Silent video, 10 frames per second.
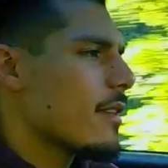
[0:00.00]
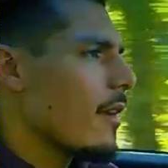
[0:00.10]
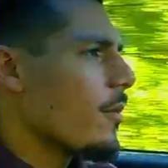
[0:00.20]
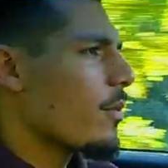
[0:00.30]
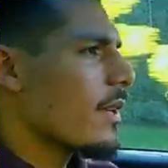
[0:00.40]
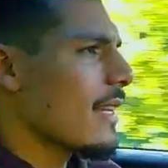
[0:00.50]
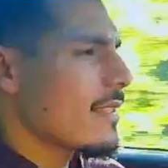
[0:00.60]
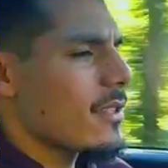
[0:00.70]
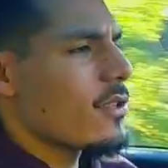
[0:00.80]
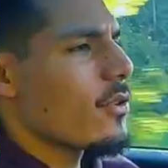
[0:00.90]
sloppy,
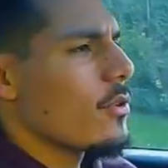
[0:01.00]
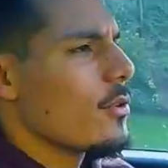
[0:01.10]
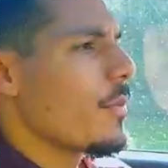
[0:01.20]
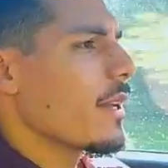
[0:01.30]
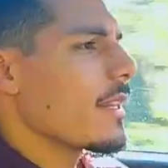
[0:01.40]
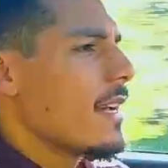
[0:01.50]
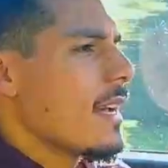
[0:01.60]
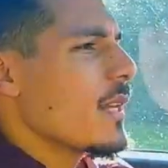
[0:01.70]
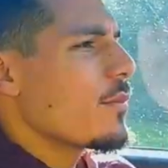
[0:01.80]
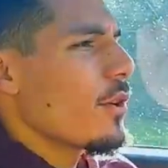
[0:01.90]
that's true, but
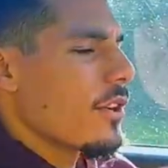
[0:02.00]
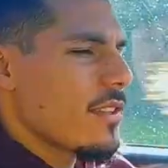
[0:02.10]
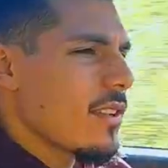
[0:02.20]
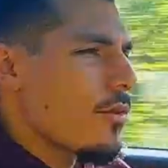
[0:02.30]
it works so